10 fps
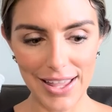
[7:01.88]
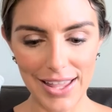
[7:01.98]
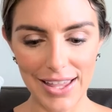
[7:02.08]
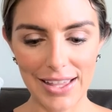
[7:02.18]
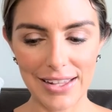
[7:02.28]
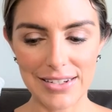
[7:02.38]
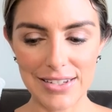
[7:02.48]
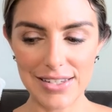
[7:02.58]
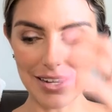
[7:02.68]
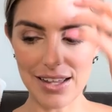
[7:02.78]
and
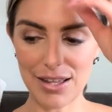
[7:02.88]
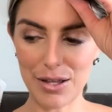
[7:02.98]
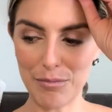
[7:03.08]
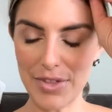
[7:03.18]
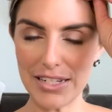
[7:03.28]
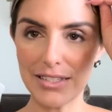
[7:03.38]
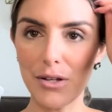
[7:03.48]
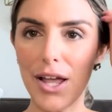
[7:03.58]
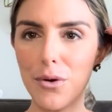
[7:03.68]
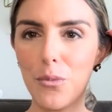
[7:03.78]
that's
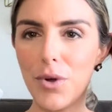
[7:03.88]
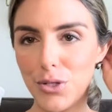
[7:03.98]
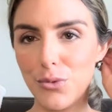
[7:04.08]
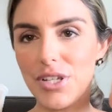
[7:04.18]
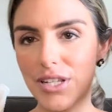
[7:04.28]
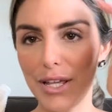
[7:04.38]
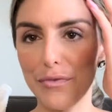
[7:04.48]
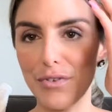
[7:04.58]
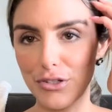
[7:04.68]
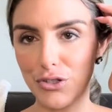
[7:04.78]
kind of when you need a
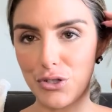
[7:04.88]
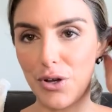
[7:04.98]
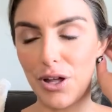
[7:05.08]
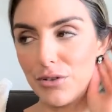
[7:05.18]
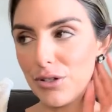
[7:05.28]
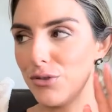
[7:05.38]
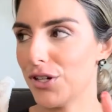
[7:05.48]
functional health coach.